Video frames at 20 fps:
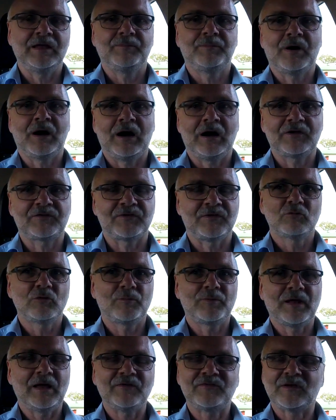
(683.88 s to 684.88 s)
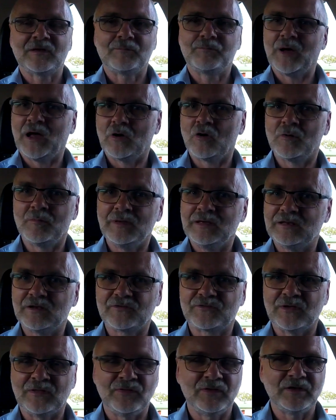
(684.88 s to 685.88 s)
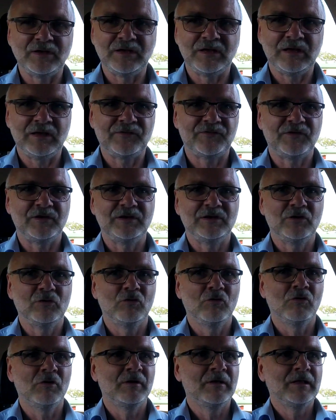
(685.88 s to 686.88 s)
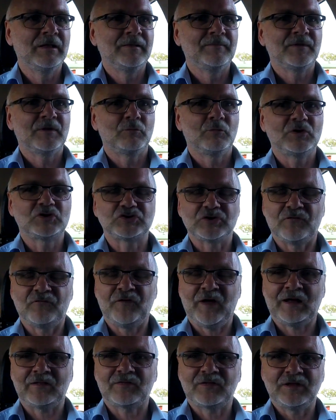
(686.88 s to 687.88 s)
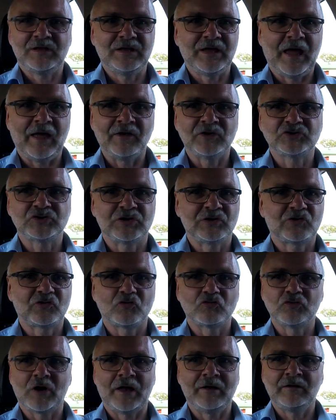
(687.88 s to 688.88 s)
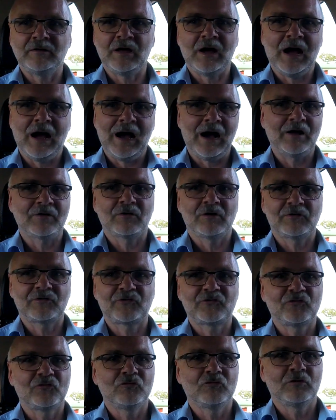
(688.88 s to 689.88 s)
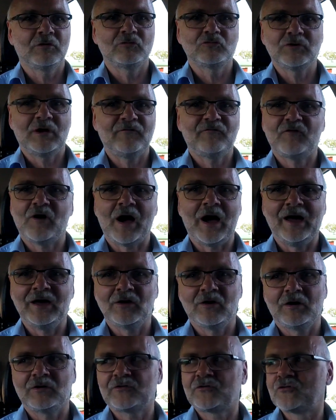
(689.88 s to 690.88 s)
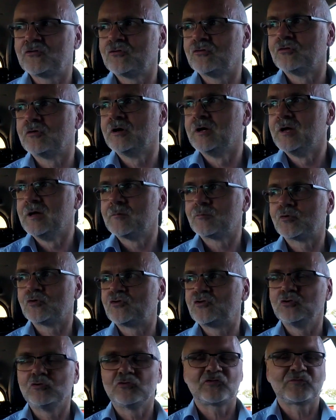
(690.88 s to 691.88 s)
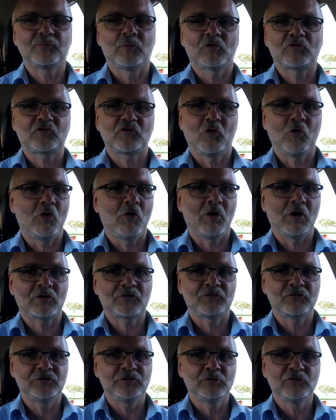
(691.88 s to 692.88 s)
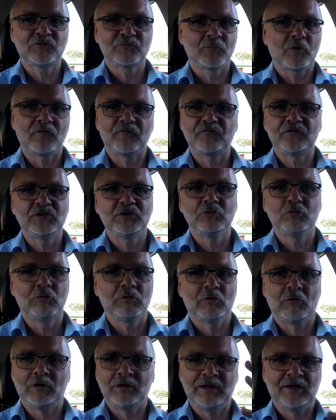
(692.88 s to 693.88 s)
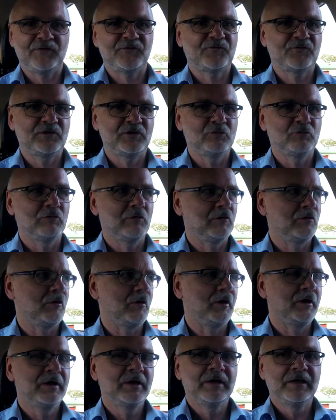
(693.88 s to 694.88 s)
parts and replacing parameters in the ECU which affect the engine to run harder, to rev higher, to produce more torque, to use more fuel or less fuel, or